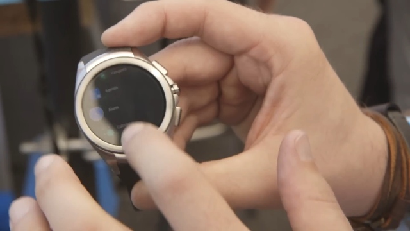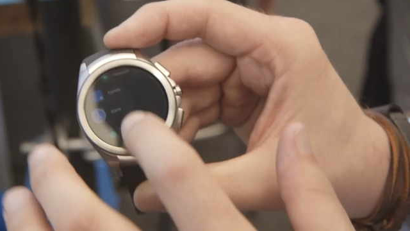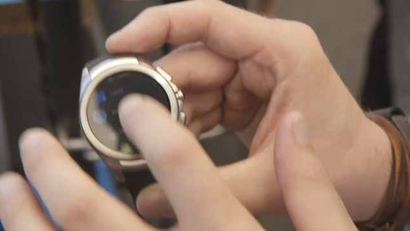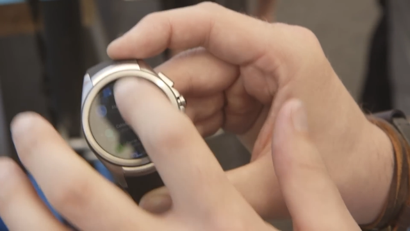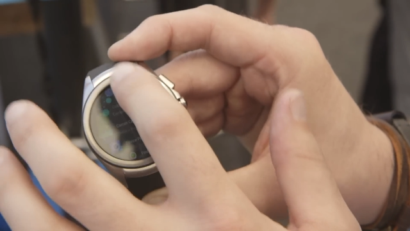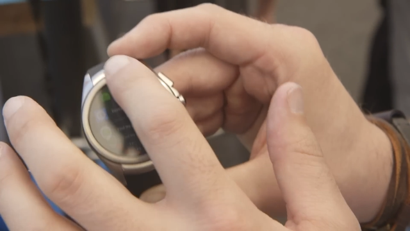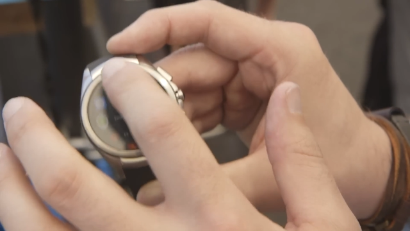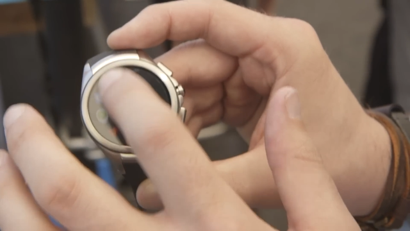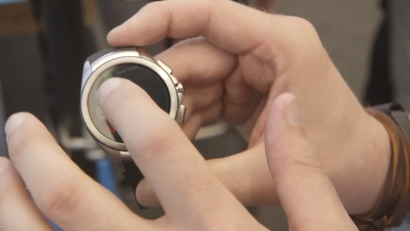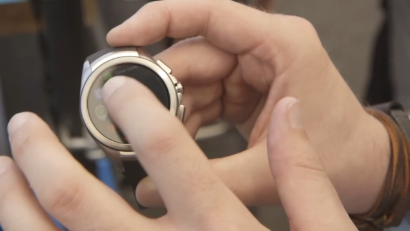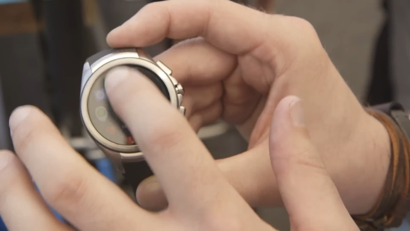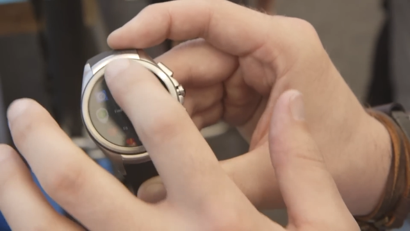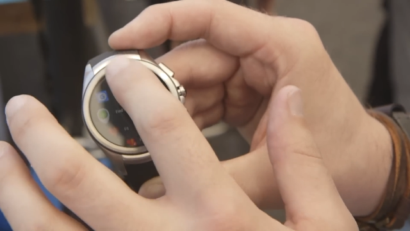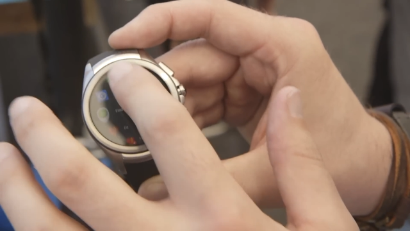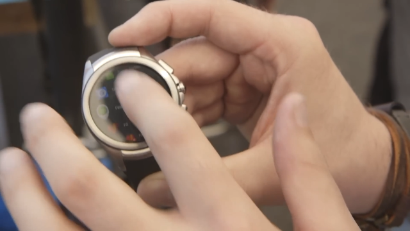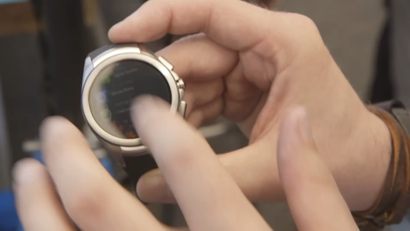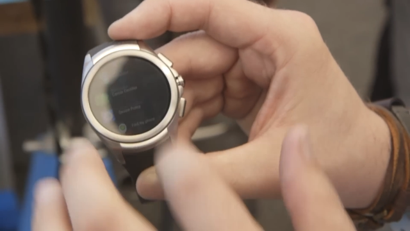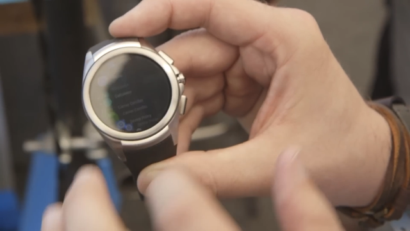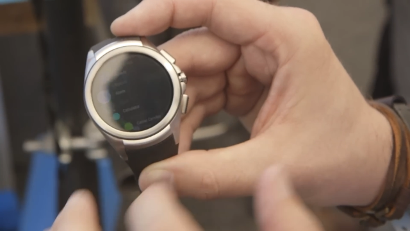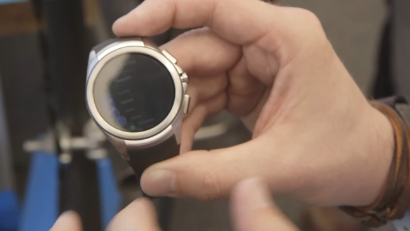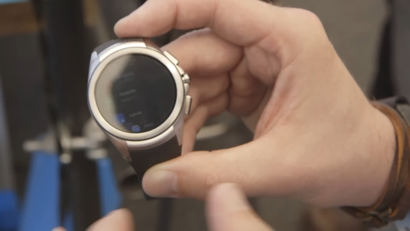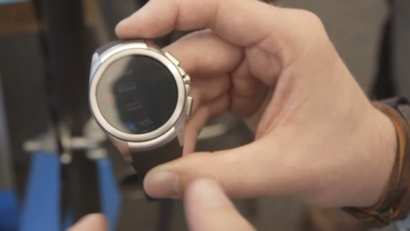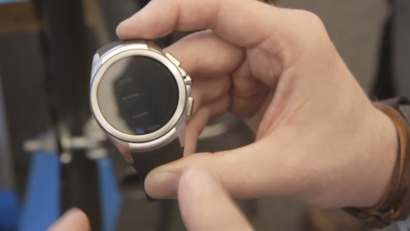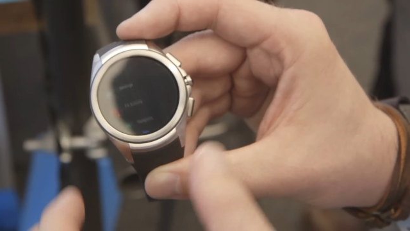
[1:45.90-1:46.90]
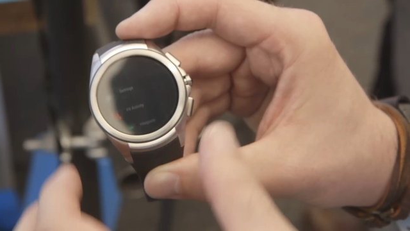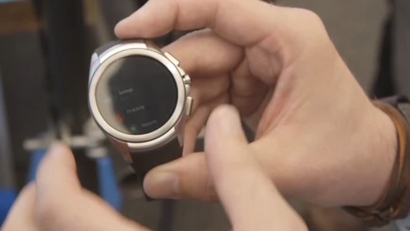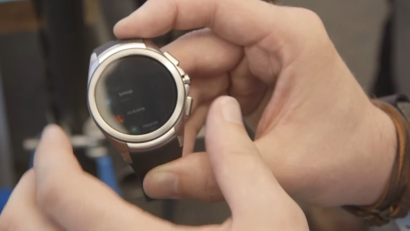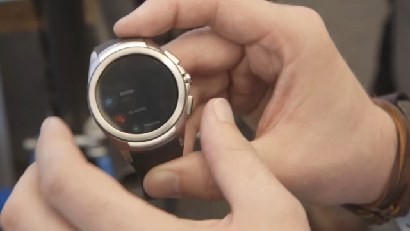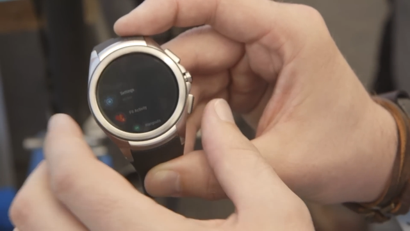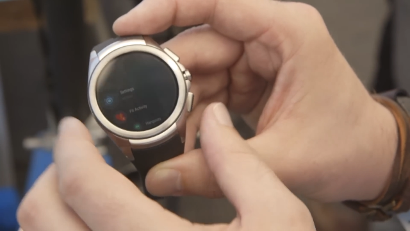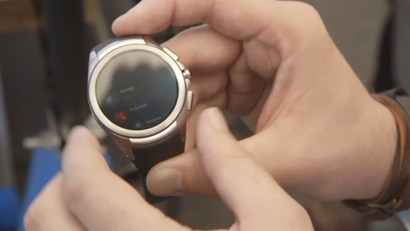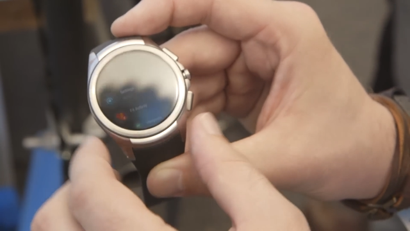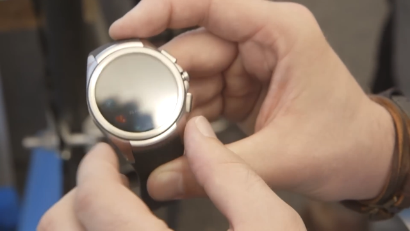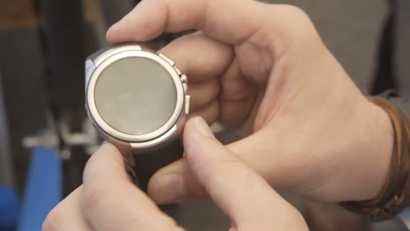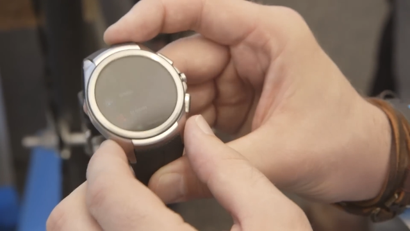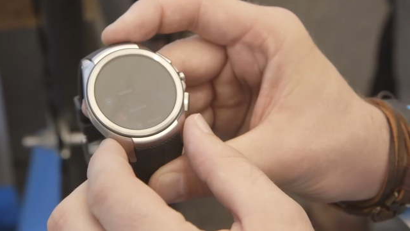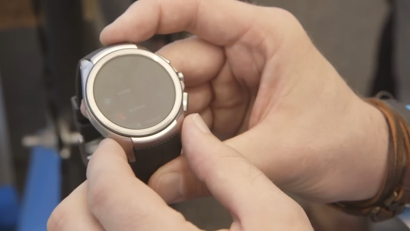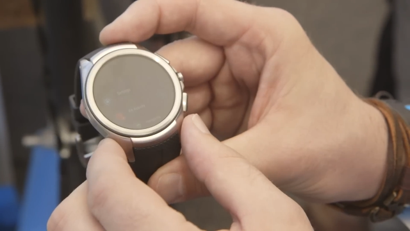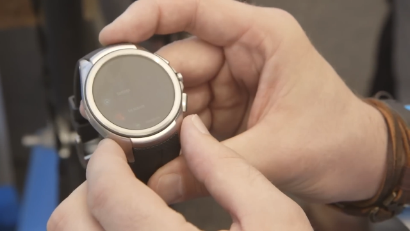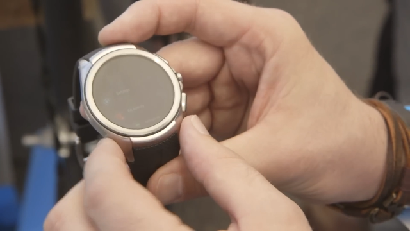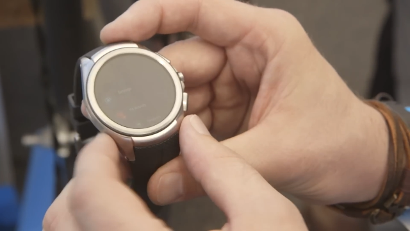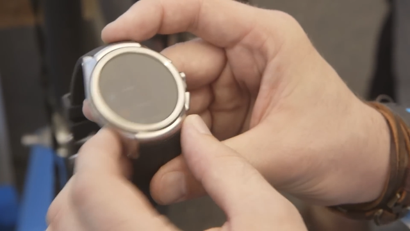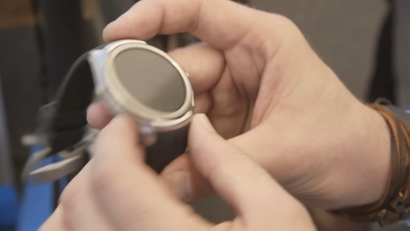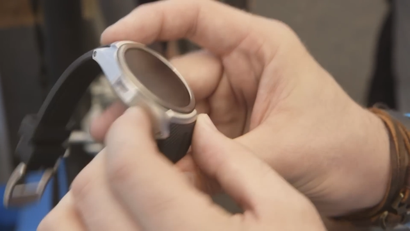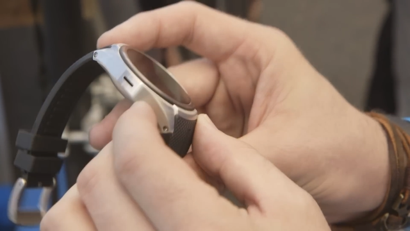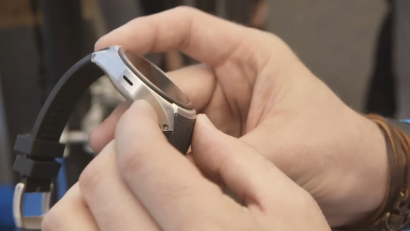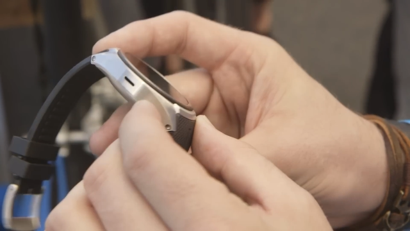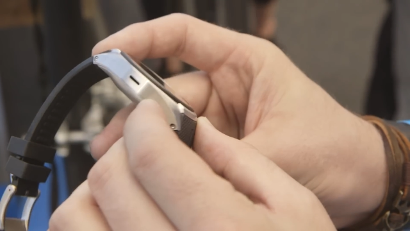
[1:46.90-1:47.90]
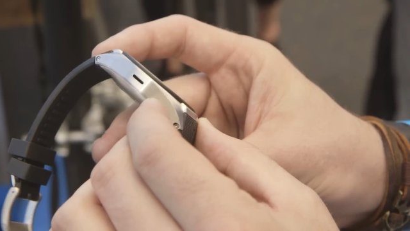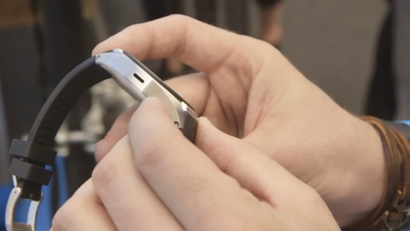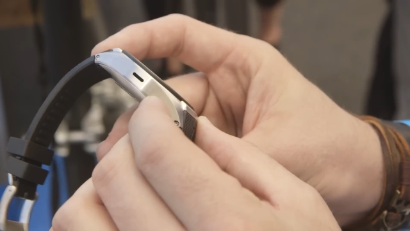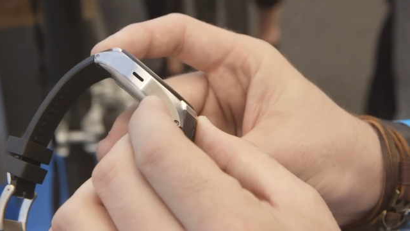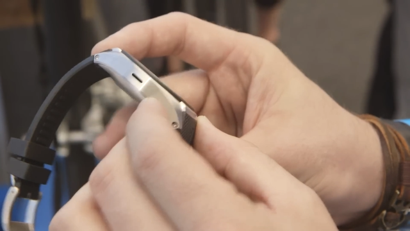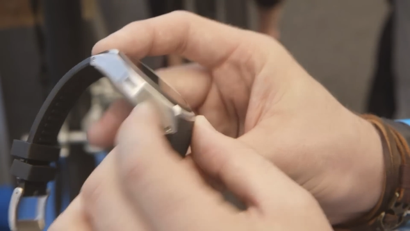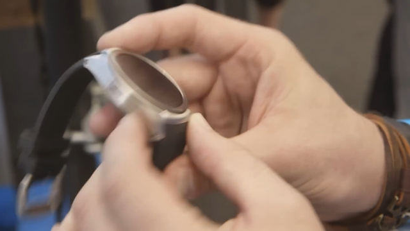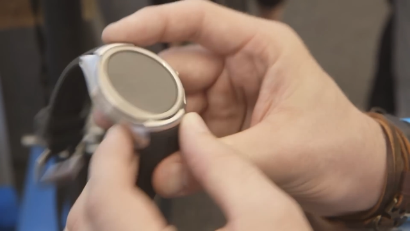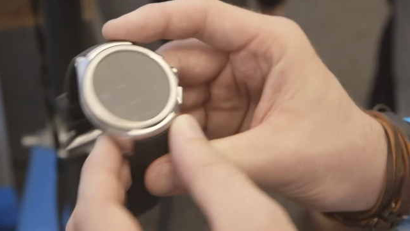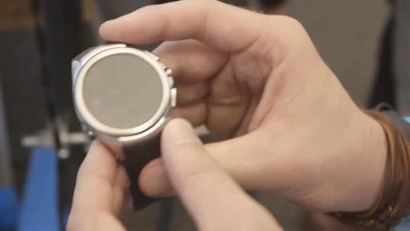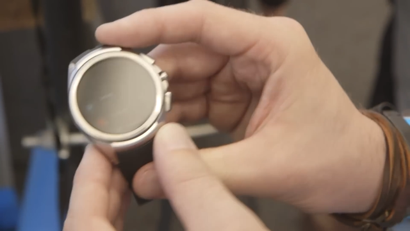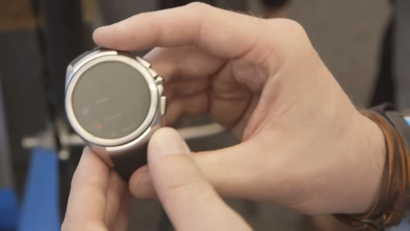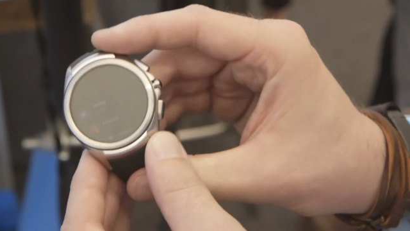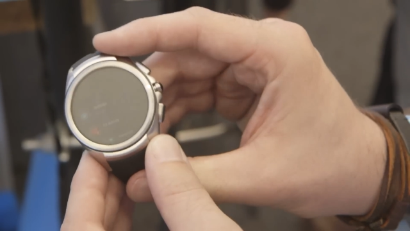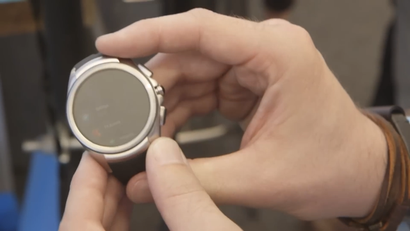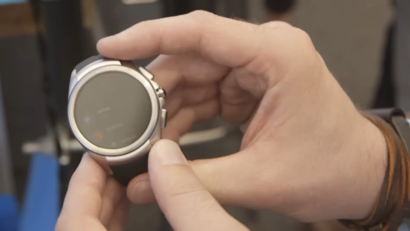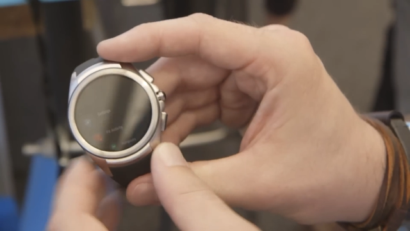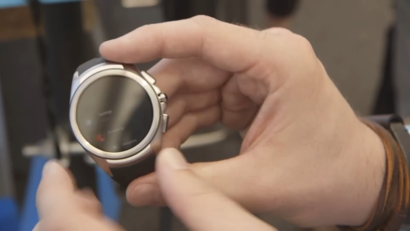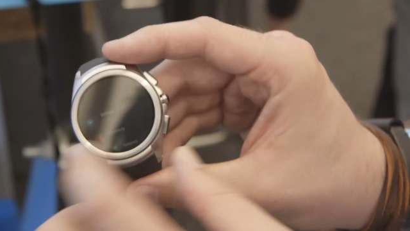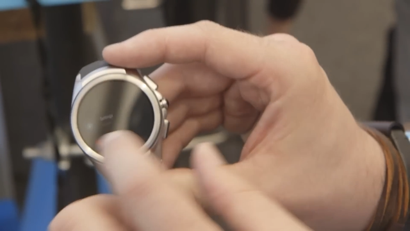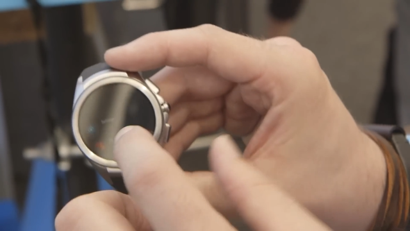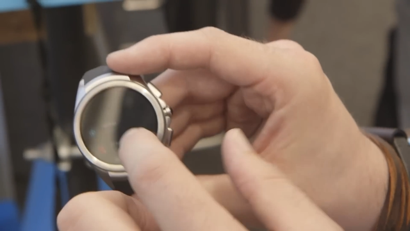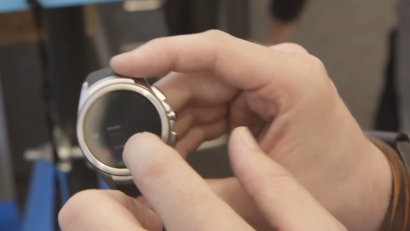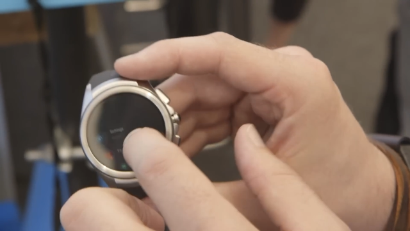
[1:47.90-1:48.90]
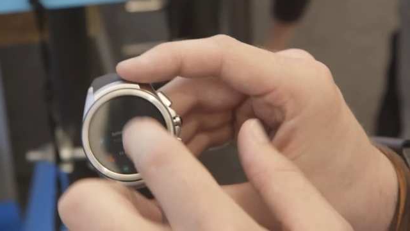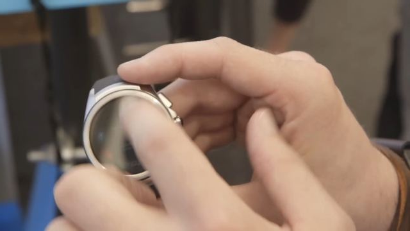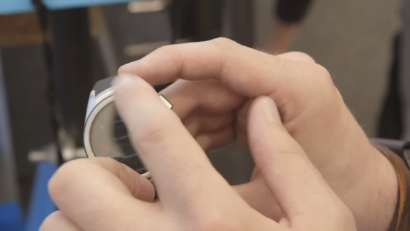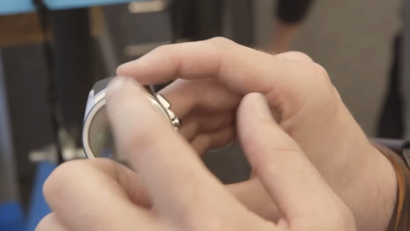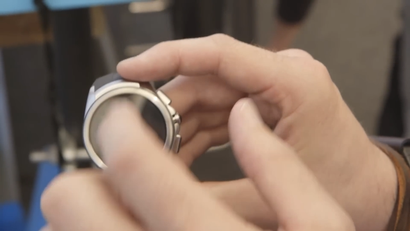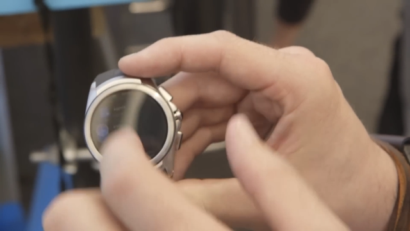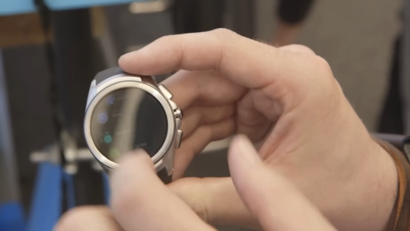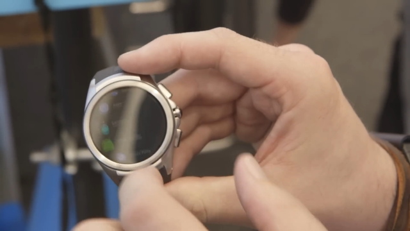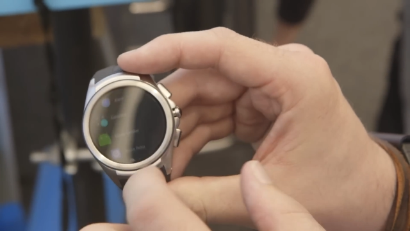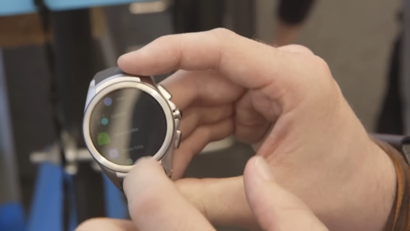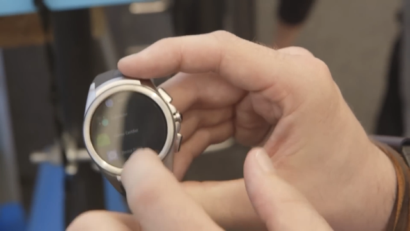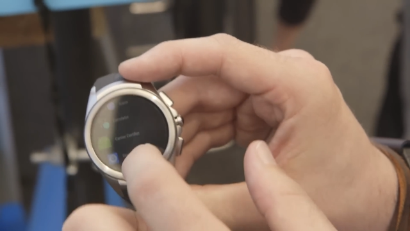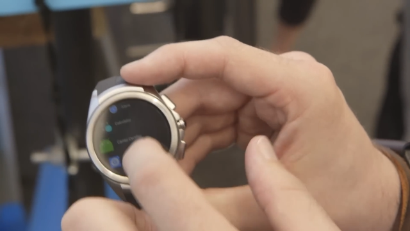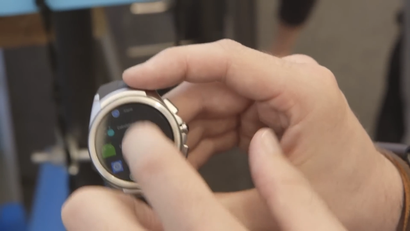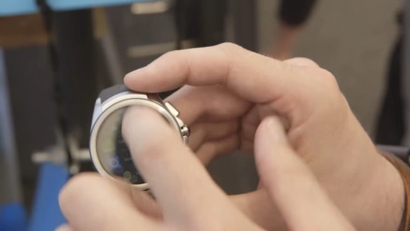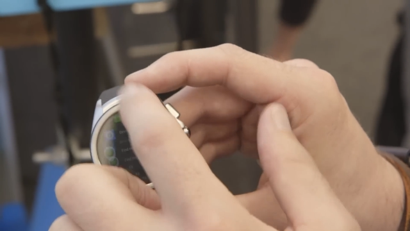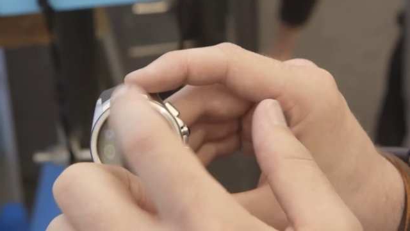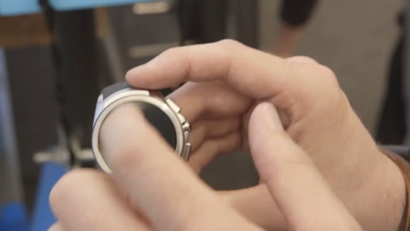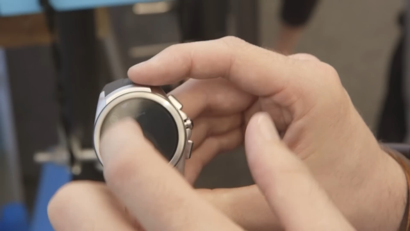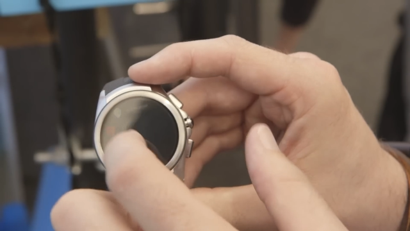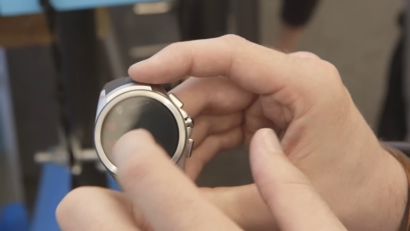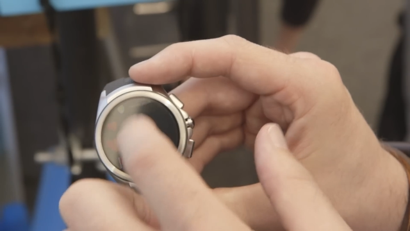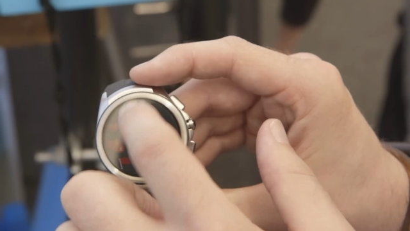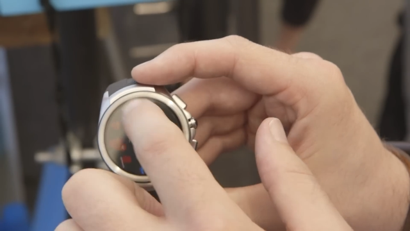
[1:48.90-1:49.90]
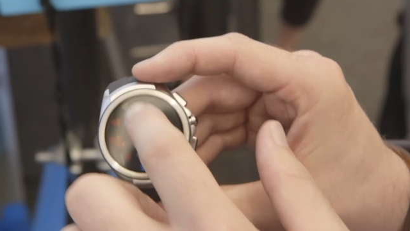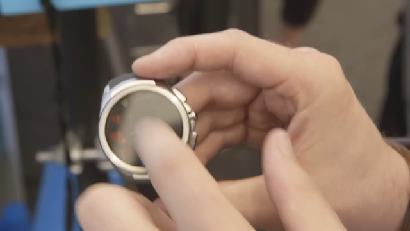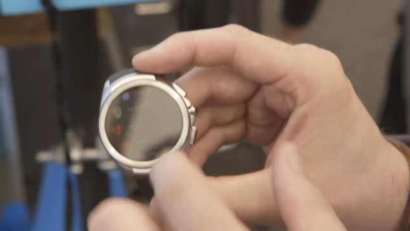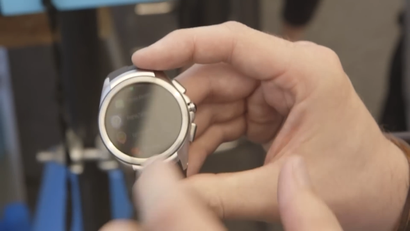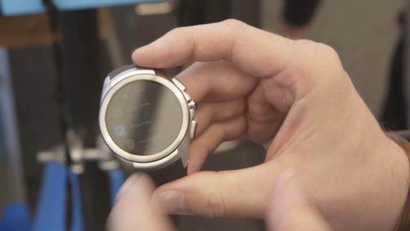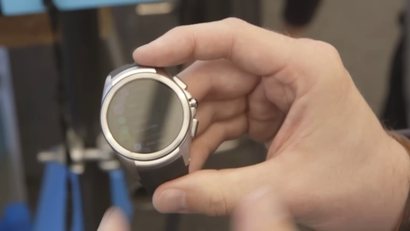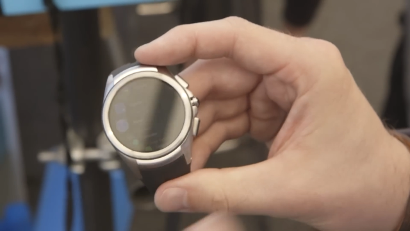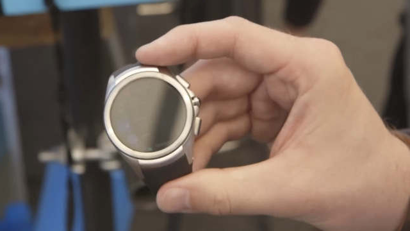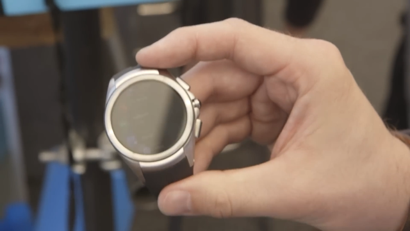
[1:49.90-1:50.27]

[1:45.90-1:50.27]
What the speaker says: (no speaker visible)